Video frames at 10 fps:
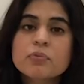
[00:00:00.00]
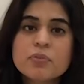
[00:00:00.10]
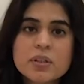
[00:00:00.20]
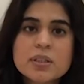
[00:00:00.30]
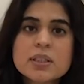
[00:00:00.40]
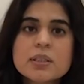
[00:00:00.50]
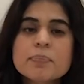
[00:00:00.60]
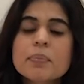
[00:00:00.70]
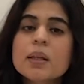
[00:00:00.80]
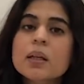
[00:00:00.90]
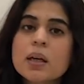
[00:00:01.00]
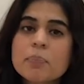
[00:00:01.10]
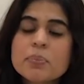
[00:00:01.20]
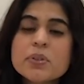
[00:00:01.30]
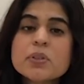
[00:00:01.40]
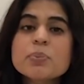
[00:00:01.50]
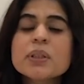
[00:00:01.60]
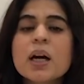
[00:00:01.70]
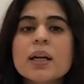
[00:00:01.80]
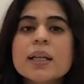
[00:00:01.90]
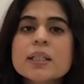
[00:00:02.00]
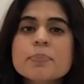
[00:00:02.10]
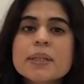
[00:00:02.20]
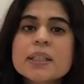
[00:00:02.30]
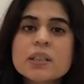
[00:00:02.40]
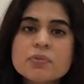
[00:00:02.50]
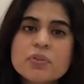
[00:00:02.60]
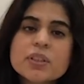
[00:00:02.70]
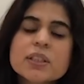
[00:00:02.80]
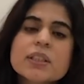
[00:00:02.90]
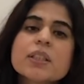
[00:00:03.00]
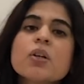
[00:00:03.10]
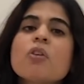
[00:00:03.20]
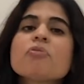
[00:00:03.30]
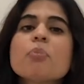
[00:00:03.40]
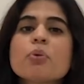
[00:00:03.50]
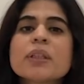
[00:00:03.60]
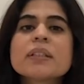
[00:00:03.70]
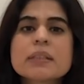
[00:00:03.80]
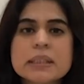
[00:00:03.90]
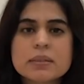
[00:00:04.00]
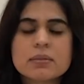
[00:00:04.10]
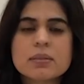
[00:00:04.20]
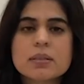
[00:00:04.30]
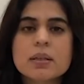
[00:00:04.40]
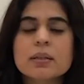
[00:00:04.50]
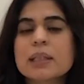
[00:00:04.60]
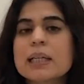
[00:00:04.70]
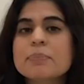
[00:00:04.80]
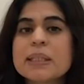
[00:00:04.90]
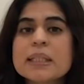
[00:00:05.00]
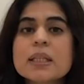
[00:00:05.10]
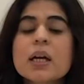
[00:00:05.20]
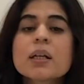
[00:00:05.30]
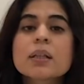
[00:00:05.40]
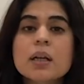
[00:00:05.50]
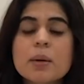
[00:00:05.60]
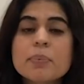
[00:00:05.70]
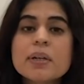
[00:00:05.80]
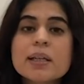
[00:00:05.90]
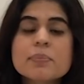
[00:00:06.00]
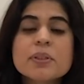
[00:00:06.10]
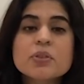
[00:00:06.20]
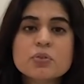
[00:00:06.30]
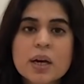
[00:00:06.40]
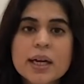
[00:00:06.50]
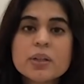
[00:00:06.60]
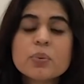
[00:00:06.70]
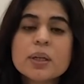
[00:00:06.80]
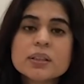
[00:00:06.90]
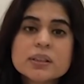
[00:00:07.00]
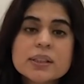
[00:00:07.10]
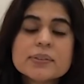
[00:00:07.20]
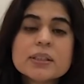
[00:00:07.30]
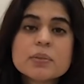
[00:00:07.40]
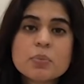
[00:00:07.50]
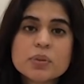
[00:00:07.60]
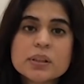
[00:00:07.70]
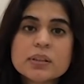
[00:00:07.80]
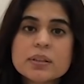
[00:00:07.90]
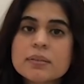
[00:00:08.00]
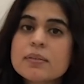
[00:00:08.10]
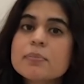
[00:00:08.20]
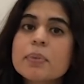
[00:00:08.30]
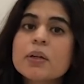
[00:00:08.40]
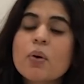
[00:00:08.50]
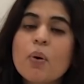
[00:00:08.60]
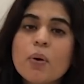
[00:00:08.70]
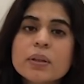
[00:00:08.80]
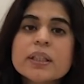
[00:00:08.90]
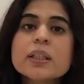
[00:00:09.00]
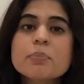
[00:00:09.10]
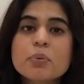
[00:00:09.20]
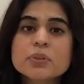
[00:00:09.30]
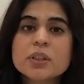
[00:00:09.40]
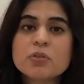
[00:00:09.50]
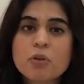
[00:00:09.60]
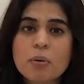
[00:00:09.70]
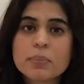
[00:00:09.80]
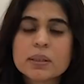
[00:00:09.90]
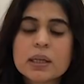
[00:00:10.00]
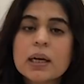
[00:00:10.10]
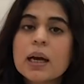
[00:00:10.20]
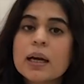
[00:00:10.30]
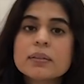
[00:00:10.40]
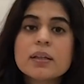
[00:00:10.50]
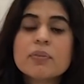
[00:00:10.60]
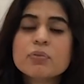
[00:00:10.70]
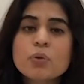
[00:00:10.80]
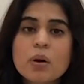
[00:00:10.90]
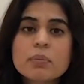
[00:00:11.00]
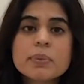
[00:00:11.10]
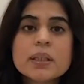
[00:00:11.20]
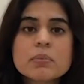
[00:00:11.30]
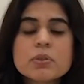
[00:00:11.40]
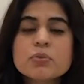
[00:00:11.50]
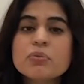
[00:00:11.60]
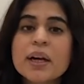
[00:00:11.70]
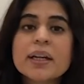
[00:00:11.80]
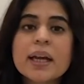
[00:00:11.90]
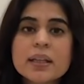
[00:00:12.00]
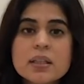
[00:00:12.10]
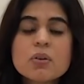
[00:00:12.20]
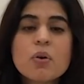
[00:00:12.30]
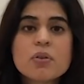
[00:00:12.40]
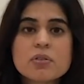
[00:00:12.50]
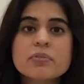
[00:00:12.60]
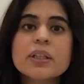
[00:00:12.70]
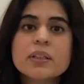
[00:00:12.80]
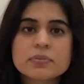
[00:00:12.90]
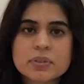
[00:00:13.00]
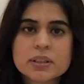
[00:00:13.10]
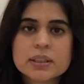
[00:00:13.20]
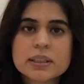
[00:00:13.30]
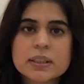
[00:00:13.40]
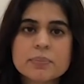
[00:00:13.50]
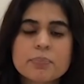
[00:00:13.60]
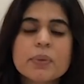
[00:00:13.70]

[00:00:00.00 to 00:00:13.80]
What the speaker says: First, couples with unexplained infertility of more than 3 years. That means the couple has been trying to conceive since more than 3 years, but all their reports are normal and they have not been able to find any cause of their infertility.